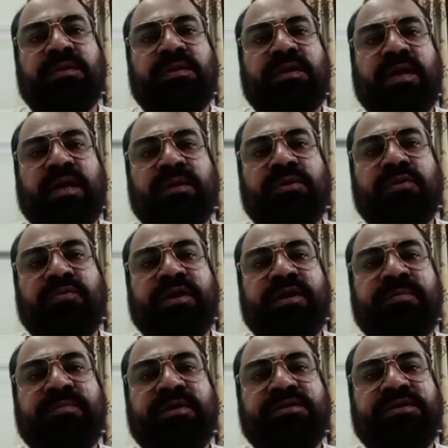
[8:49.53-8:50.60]
Thank you very
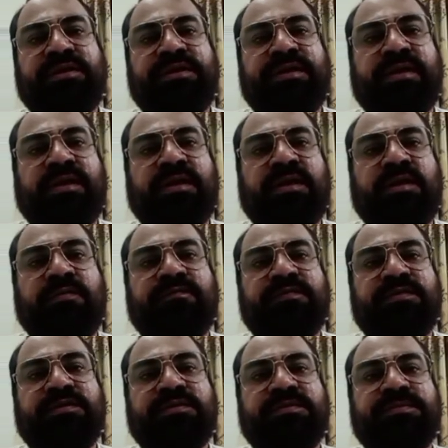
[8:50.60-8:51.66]
much and Allah
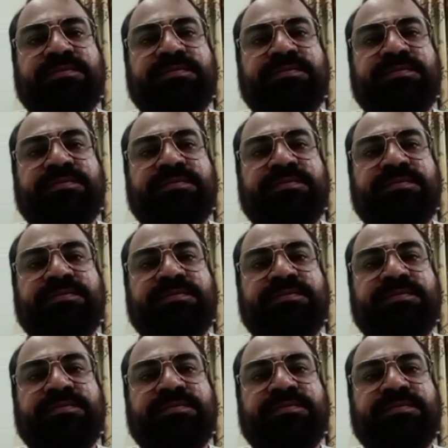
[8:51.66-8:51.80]
Hafiz.